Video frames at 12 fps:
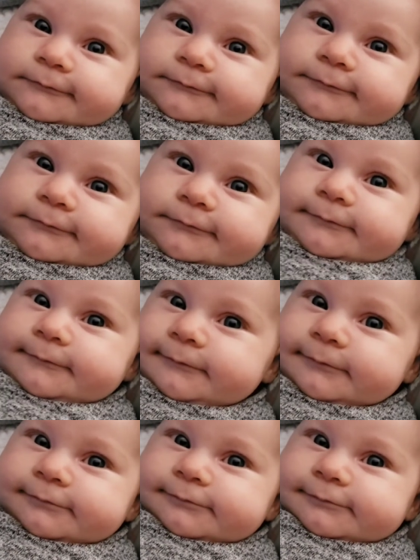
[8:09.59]

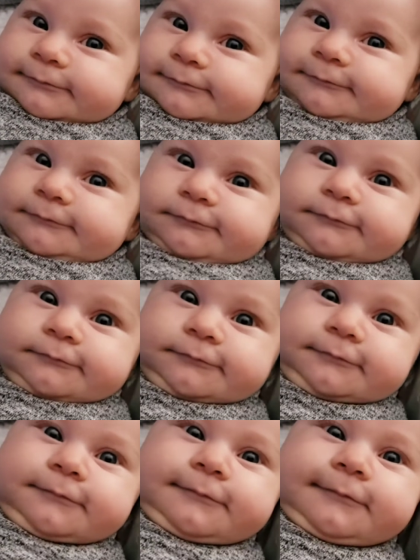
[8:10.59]
Aw, you look
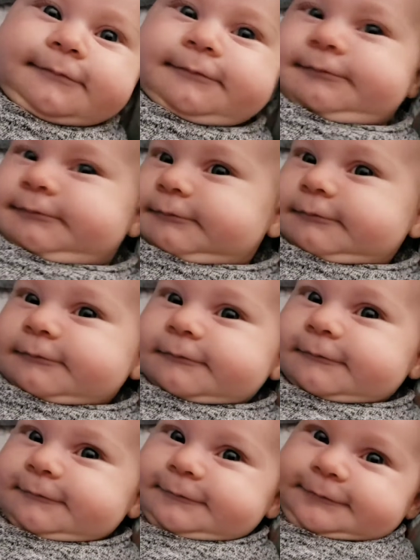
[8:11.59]
so
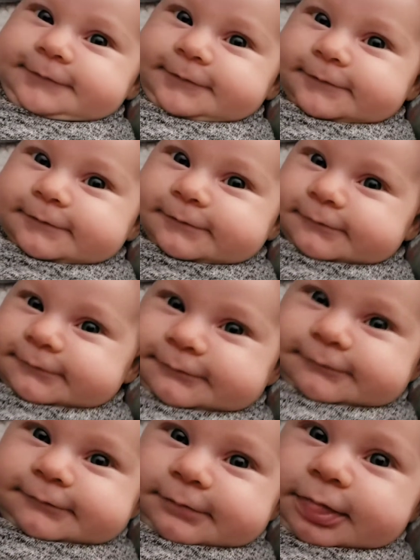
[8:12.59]
cute.
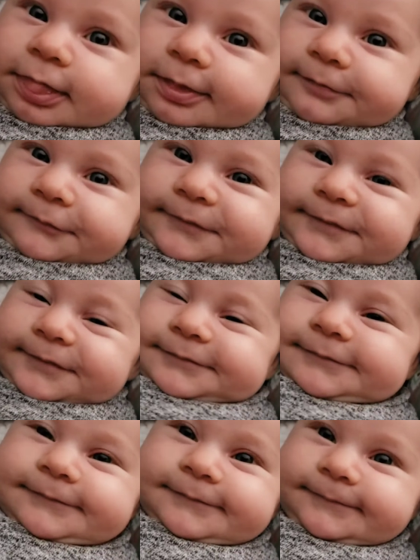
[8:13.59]
Are you ready to eat
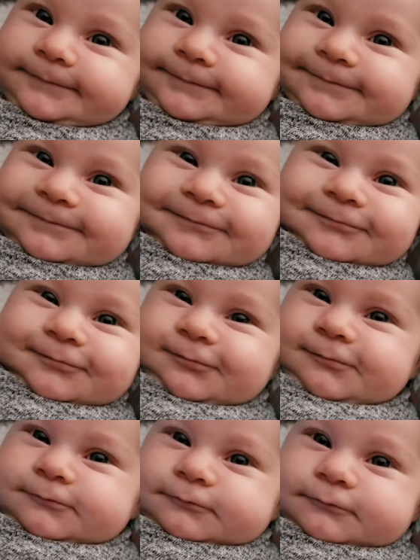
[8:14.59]
and go back to
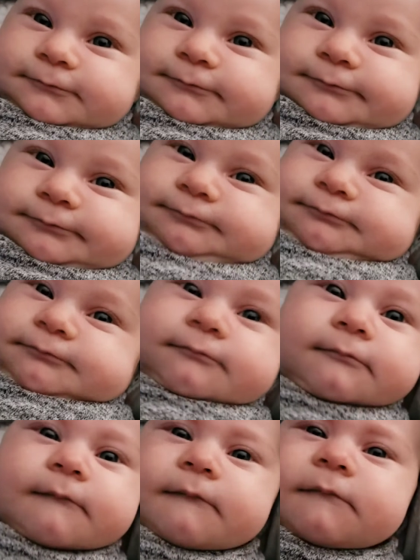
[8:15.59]
sleep?
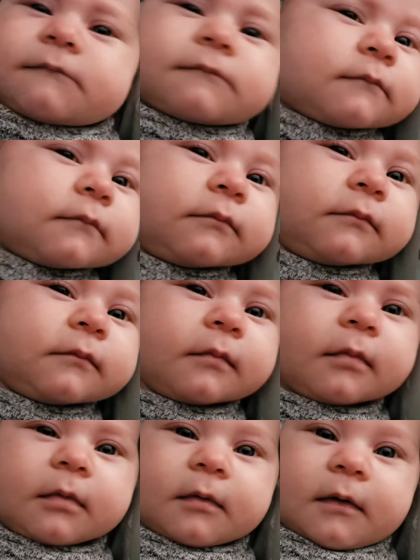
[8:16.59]

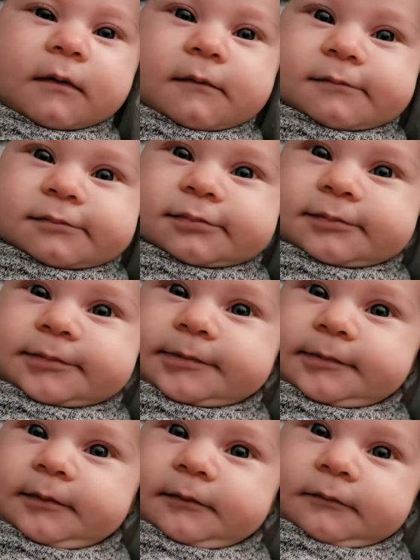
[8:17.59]
Yeah? You
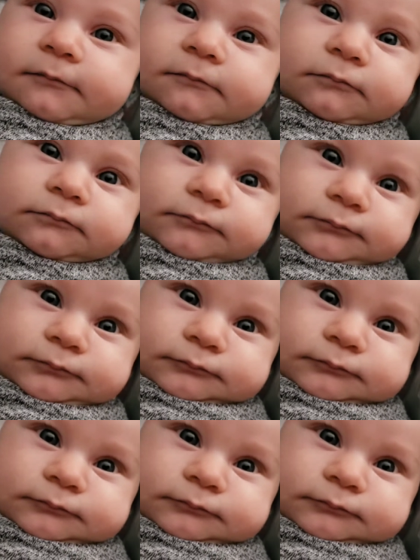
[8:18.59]
ready to eat?